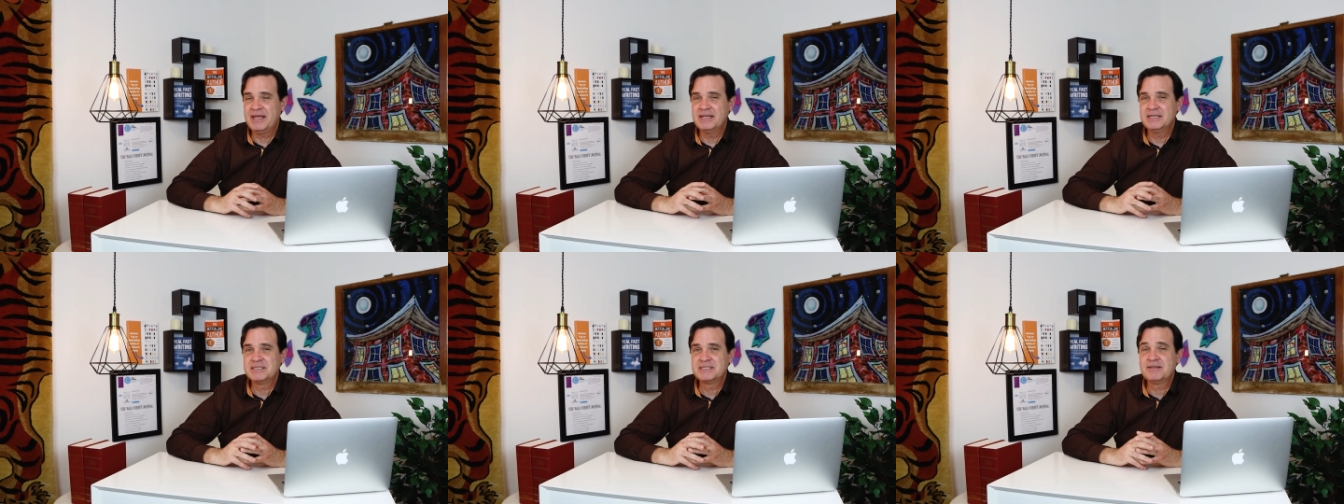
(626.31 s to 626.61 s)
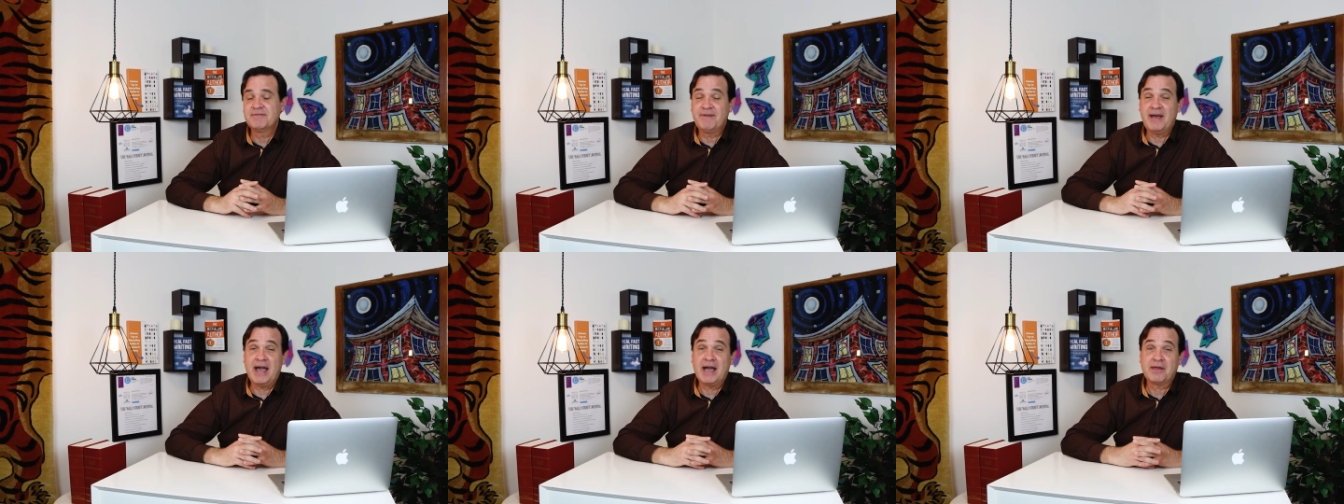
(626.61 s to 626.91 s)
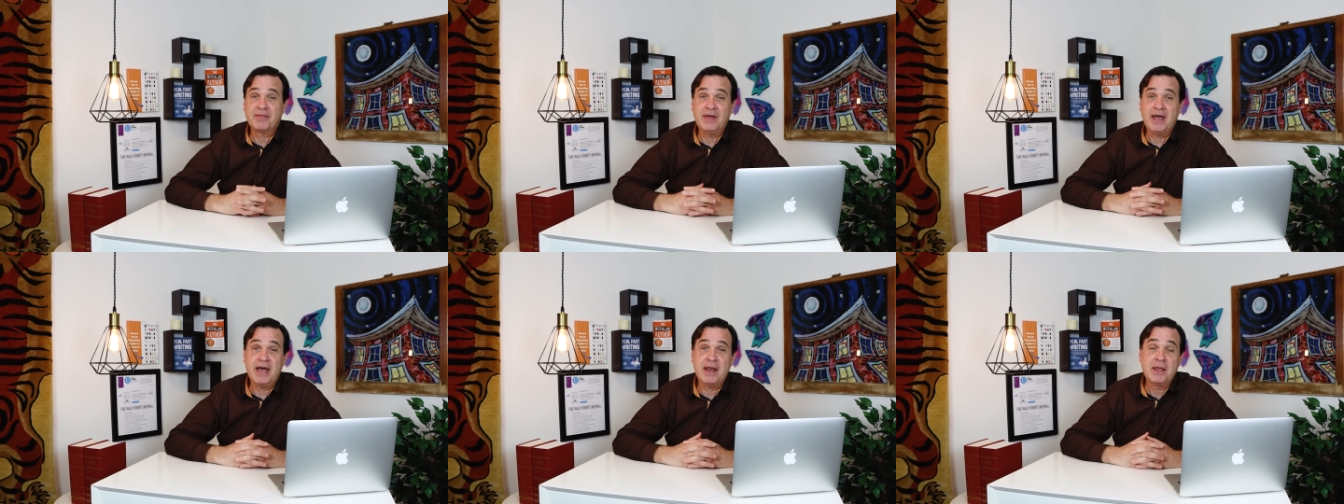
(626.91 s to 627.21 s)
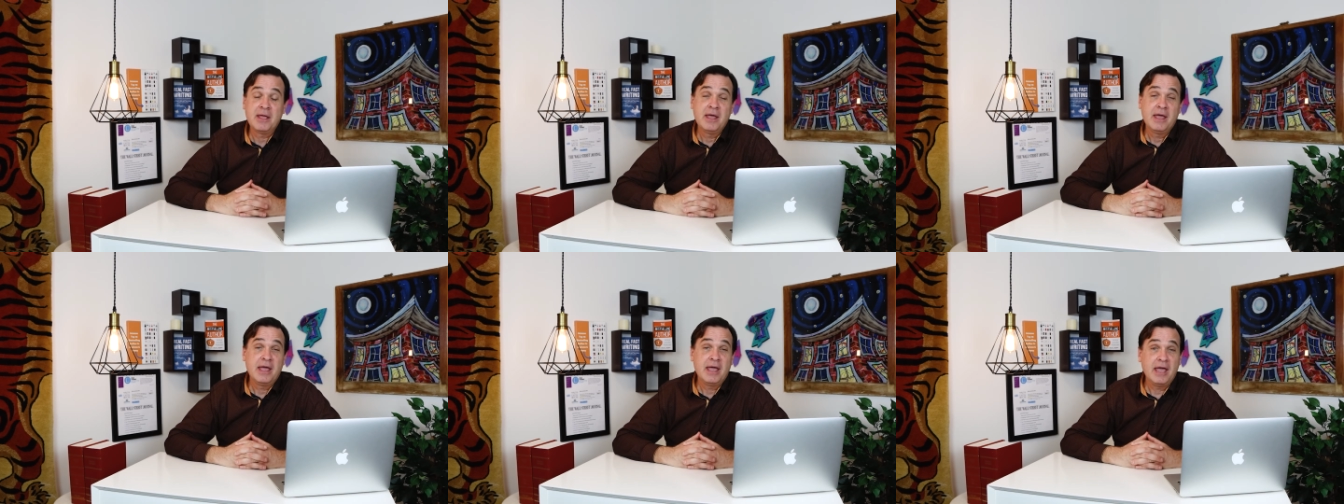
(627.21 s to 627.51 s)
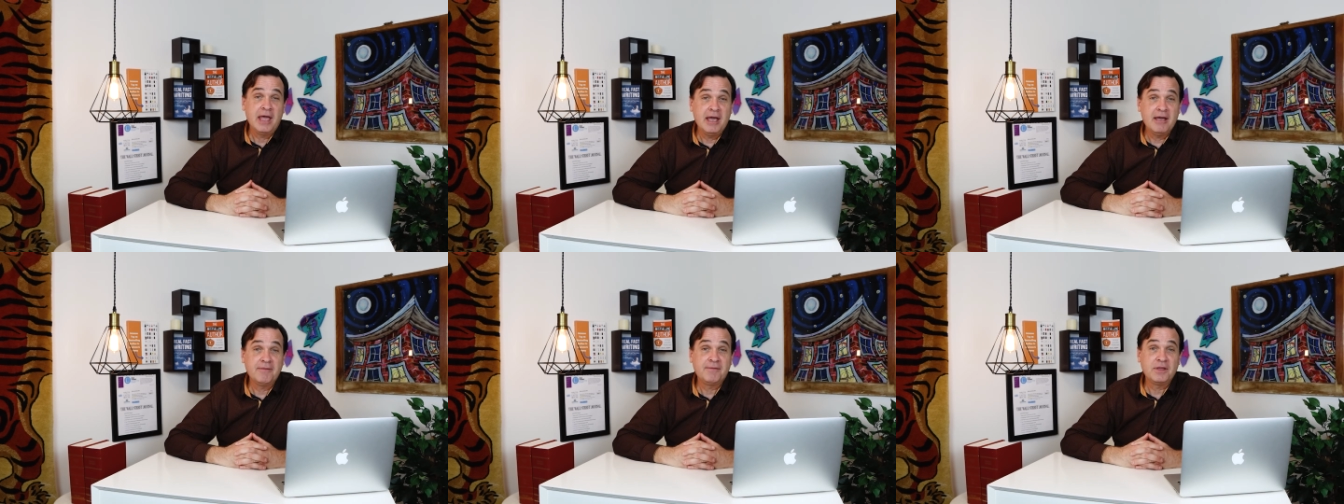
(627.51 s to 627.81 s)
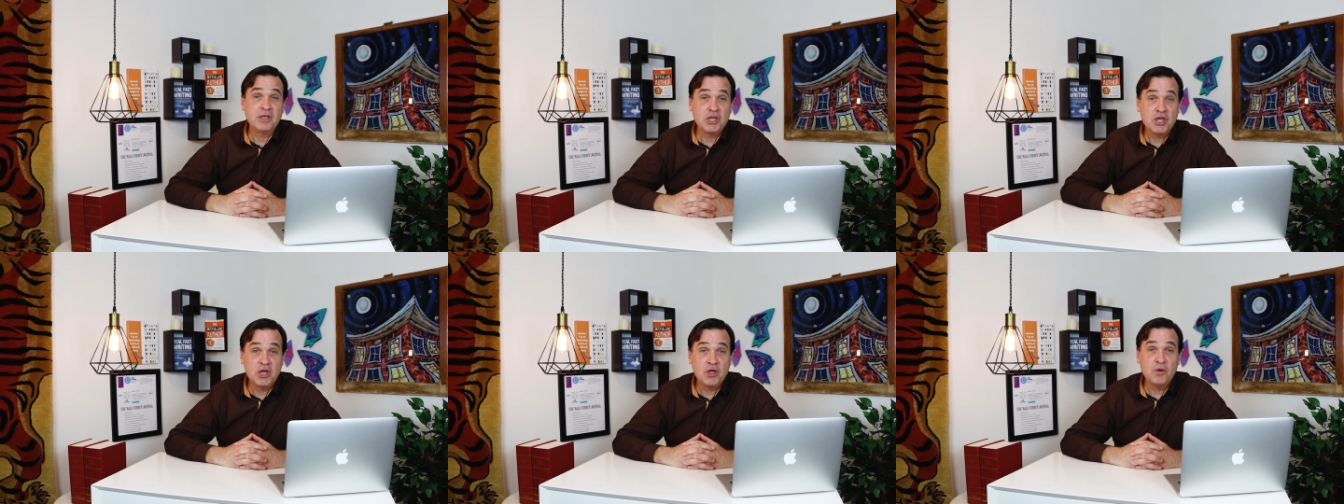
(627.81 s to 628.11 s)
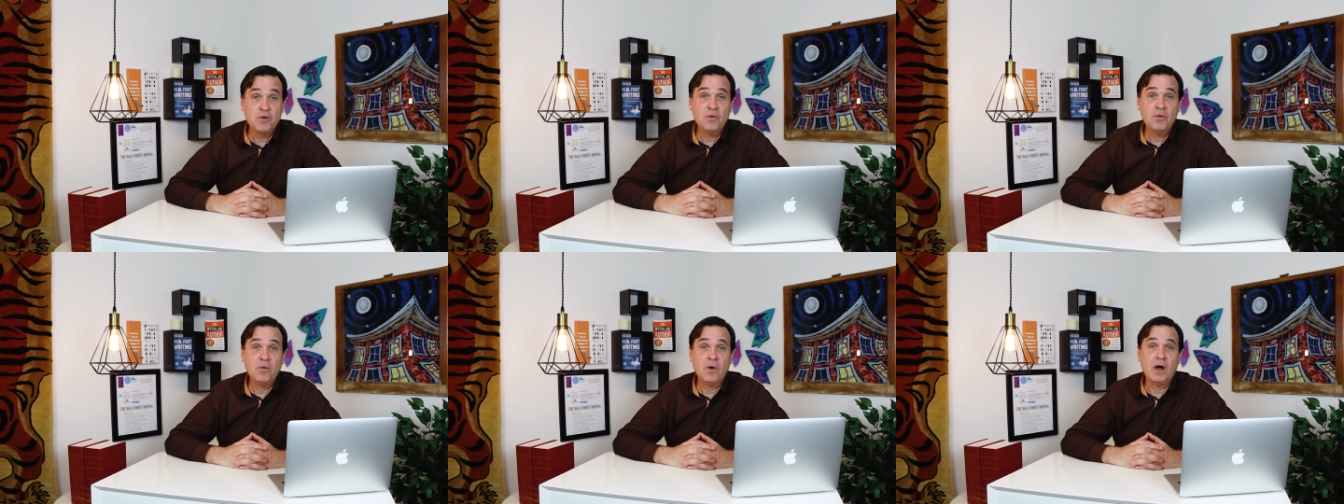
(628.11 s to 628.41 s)
is the fact that if
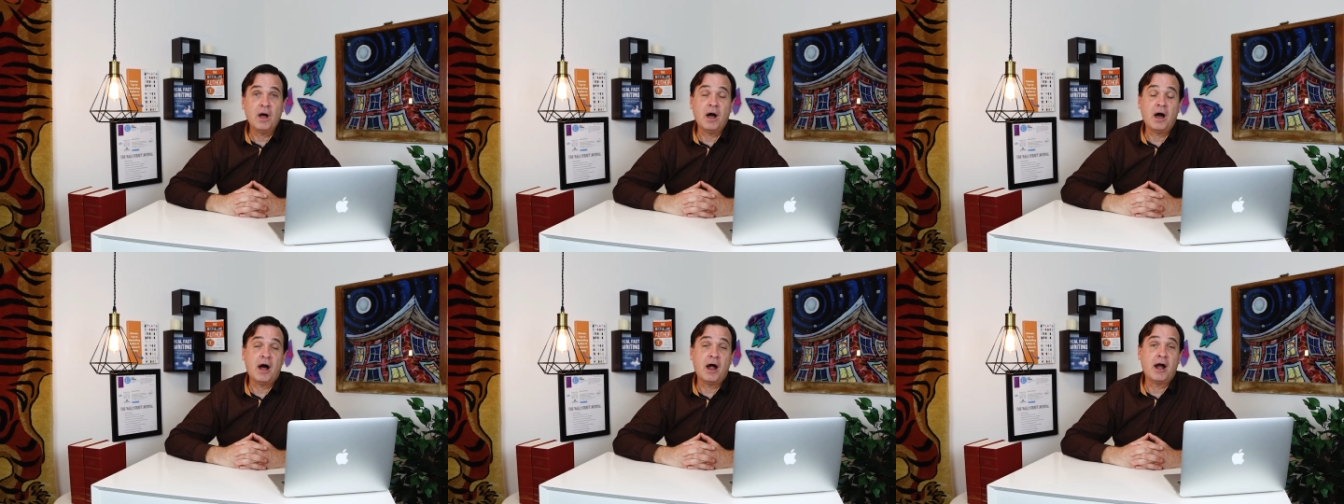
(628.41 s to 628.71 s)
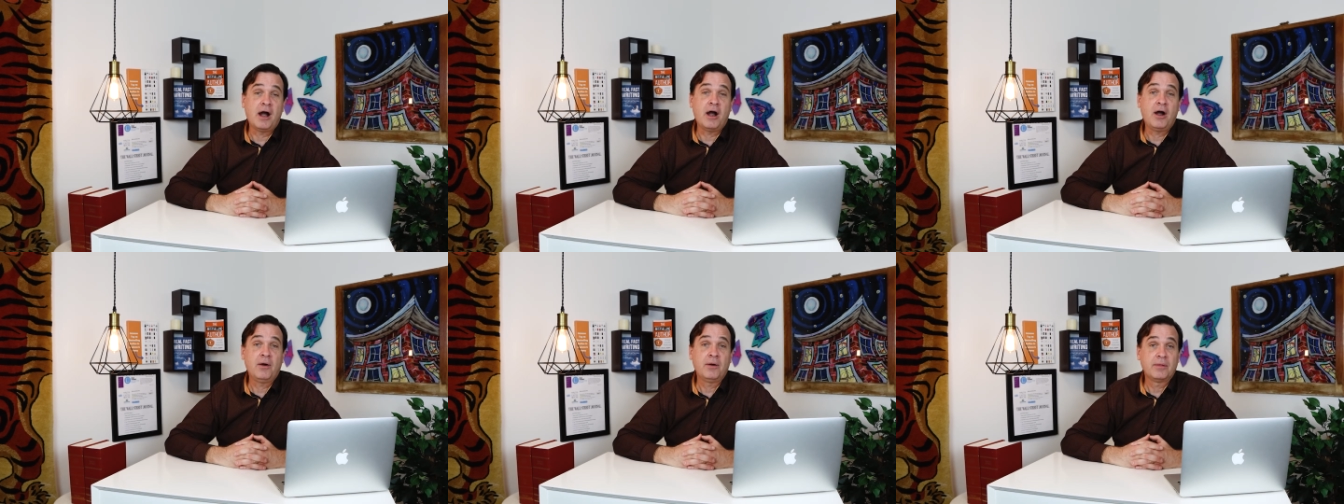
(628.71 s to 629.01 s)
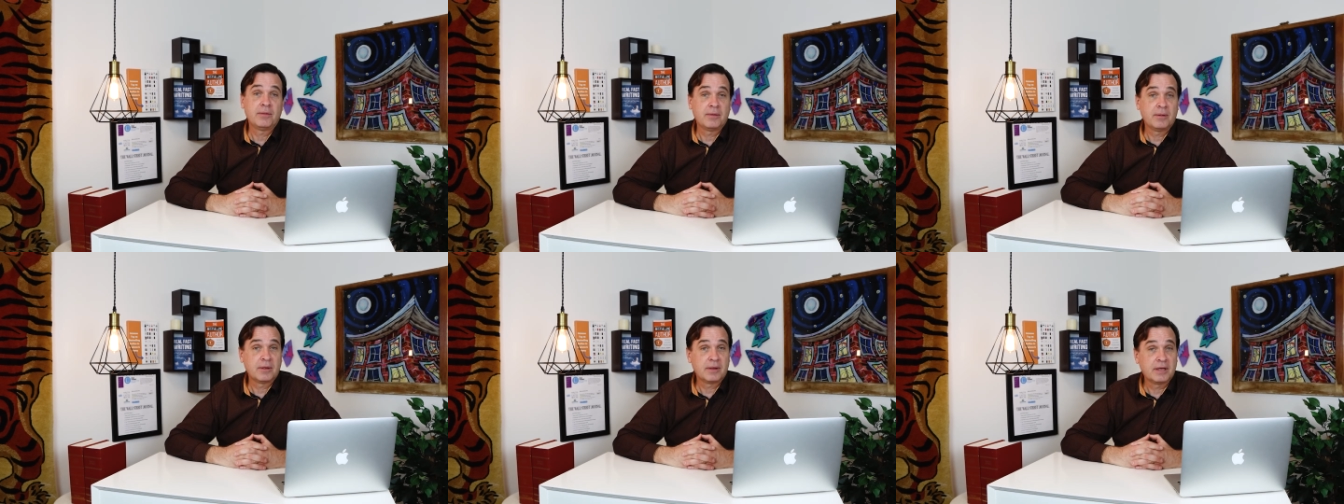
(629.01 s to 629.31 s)
you are